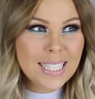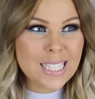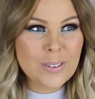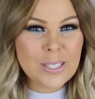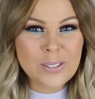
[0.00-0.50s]

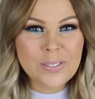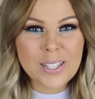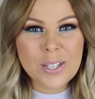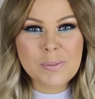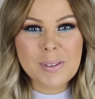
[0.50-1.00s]
really special
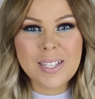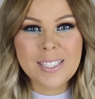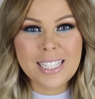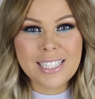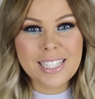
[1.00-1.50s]
video
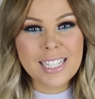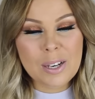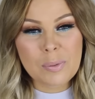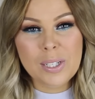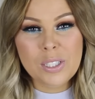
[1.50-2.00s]
because it's a
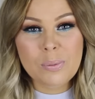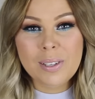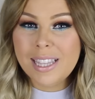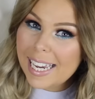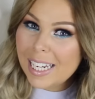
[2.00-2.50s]
collaboration
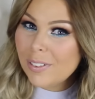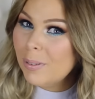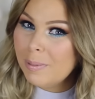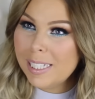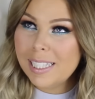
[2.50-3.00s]
with Katy from